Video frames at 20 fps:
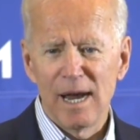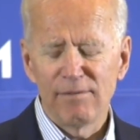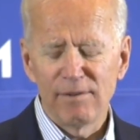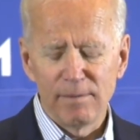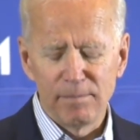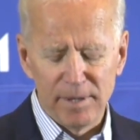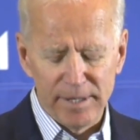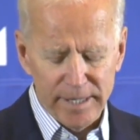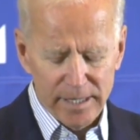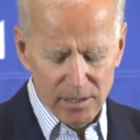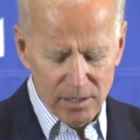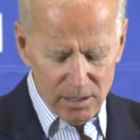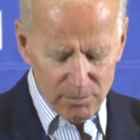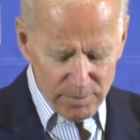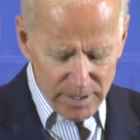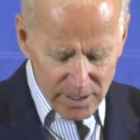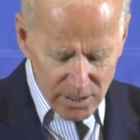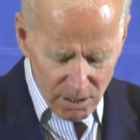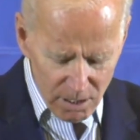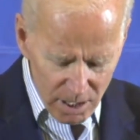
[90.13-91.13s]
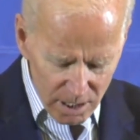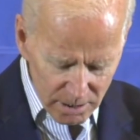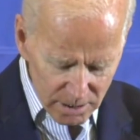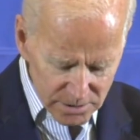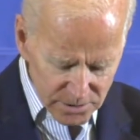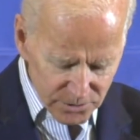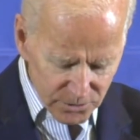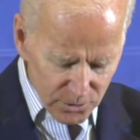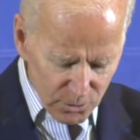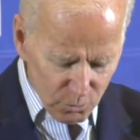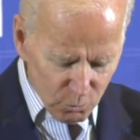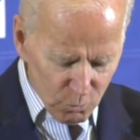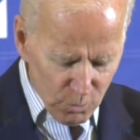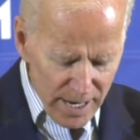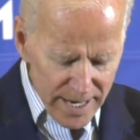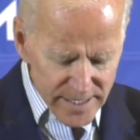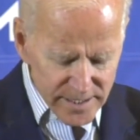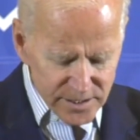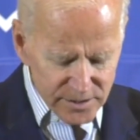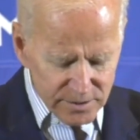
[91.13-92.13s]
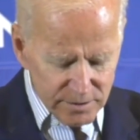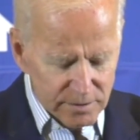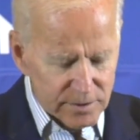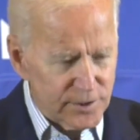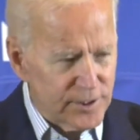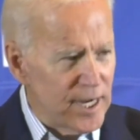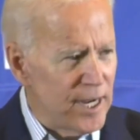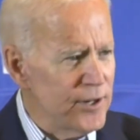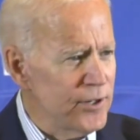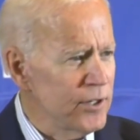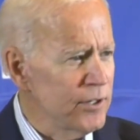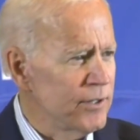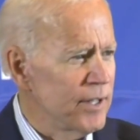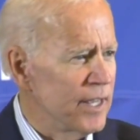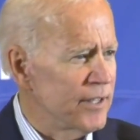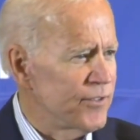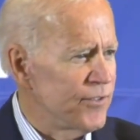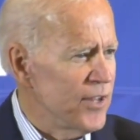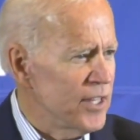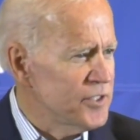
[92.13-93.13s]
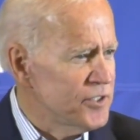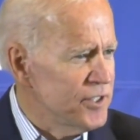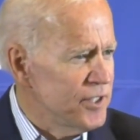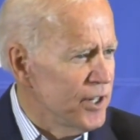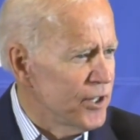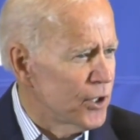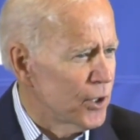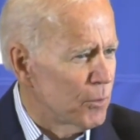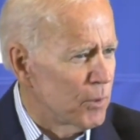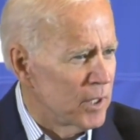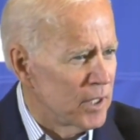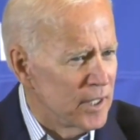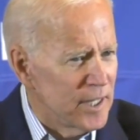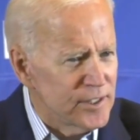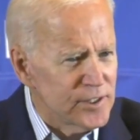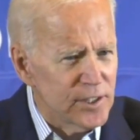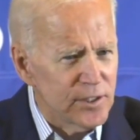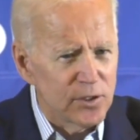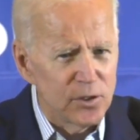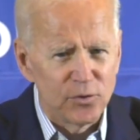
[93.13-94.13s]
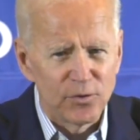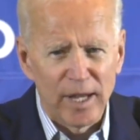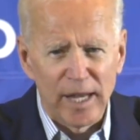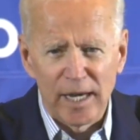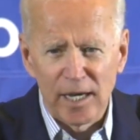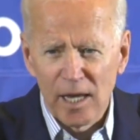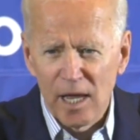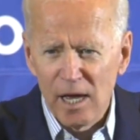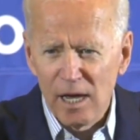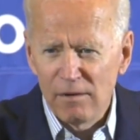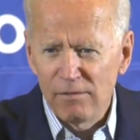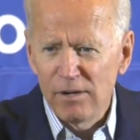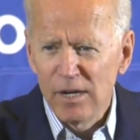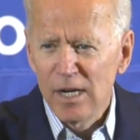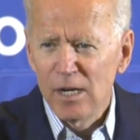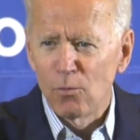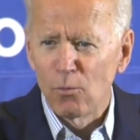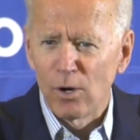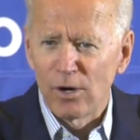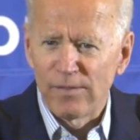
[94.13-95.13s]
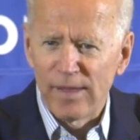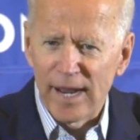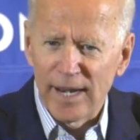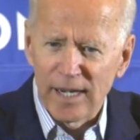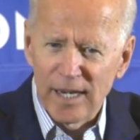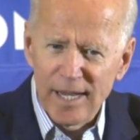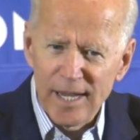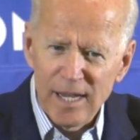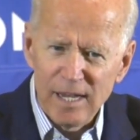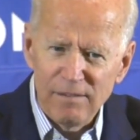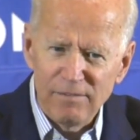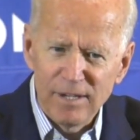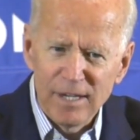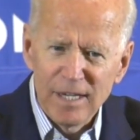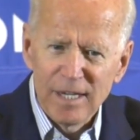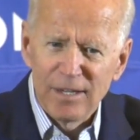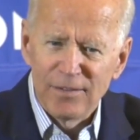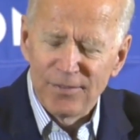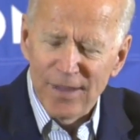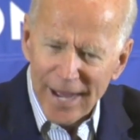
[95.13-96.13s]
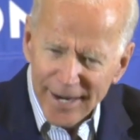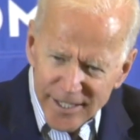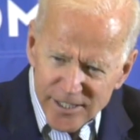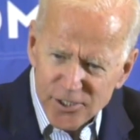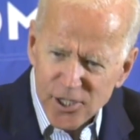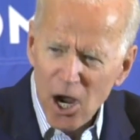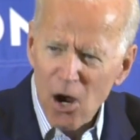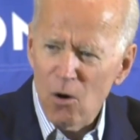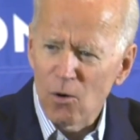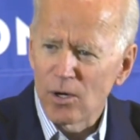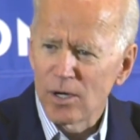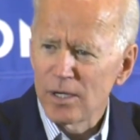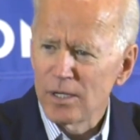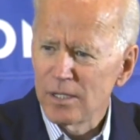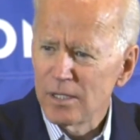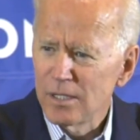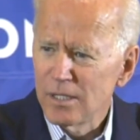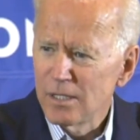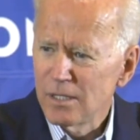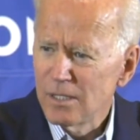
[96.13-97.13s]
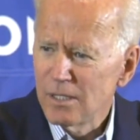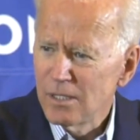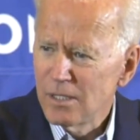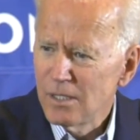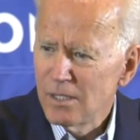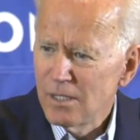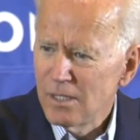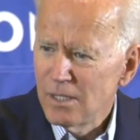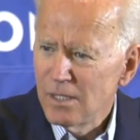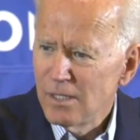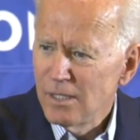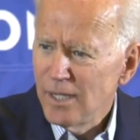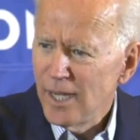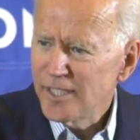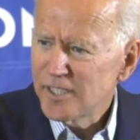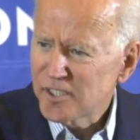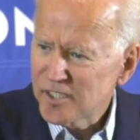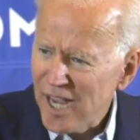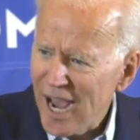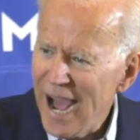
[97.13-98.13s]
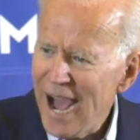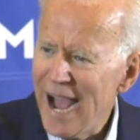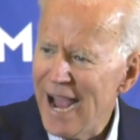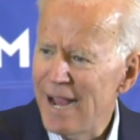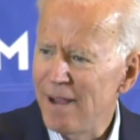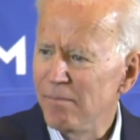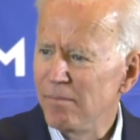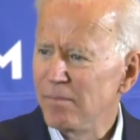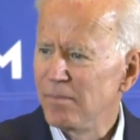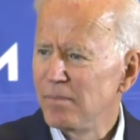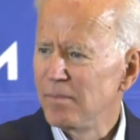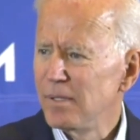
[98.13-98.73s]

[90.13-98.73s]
Everybody along, regardless of their race, their gender, their ethnicity, their religion, who they love, where they live. Not a joke. It's time.